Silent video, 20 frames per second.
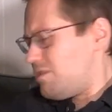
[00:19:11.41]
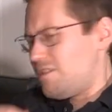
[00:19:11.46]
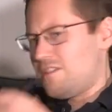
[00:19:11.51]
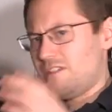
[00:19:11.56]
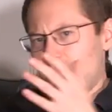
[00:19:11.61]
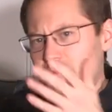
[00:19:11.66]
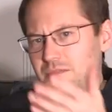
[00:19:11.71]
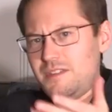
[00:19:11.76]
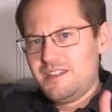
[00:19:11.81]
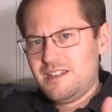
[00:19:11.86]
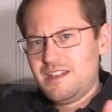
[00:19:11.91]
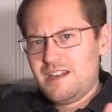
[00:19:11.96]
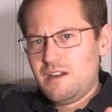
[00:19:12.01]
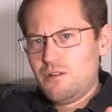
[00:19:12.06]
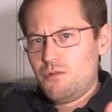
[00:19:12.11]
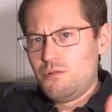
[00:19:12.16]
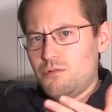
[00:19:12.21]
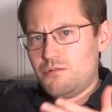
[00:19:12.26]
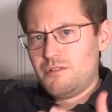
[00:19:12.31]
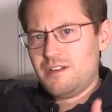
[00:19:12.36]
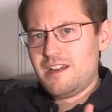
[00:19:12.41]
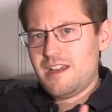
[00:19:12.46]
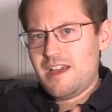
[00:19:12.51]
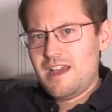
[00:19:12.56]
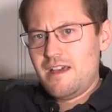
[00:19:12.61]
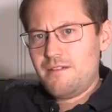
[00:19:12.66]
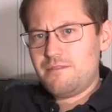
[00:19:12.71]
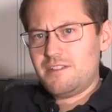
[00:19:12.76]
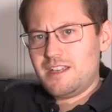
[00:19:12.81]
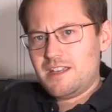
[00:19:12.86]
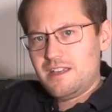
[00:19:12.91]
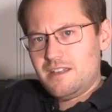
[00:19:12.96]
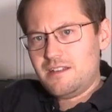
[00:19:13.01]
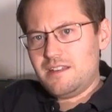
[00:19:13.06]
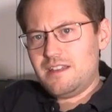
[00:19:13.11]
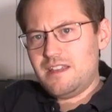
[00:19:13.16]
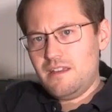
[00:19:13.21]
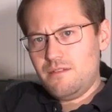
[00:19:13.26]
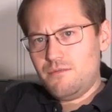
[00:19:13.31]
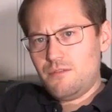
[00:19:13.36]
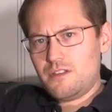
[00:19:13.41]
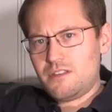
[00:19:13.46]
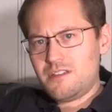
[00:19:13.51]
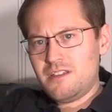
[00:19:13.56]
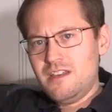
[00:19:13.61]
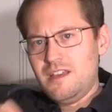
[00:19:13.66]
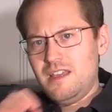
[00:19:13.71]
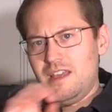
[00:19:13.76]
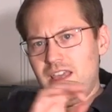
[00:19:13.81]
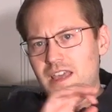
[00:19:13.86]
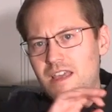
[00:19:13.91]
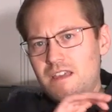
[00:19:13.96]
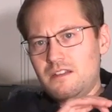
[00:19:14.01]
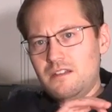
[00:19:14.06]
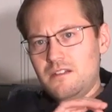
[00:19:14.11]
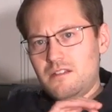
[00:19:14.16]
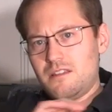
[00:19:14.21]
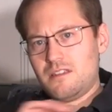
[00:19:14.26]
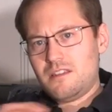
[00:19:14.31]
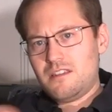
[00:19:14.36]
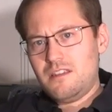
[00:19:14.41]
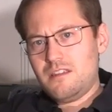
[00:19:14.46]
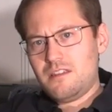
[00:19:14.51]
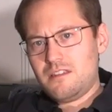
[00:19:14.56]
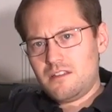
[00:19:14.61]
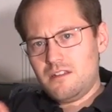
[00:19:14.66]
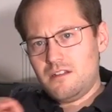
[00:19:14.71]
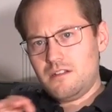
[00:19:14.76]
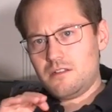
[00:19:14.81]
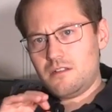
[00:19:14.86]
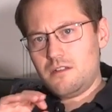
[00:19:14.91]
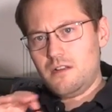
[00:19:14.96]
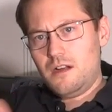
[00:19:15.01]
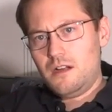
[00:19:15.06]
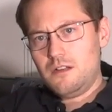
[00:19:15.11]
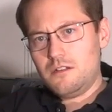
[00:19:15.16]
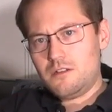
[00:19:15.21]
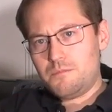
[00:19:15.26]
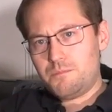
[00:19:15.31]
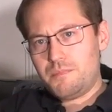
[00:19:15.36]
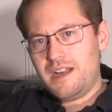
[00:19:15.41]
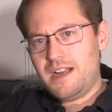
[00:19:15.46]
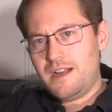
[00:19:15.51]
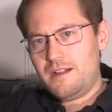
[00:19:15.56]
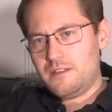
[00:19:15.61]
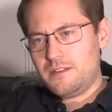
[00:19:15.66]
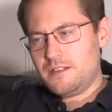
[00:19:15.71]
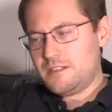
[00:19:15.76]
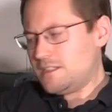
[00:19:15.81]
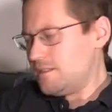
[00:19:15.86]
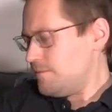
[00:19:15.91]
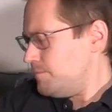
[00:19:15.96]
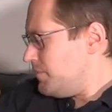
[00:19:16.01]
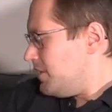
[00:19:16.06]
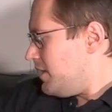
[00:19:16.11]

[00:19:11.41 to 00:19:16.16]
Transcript: Something that I already have that can give us a consistent color palette.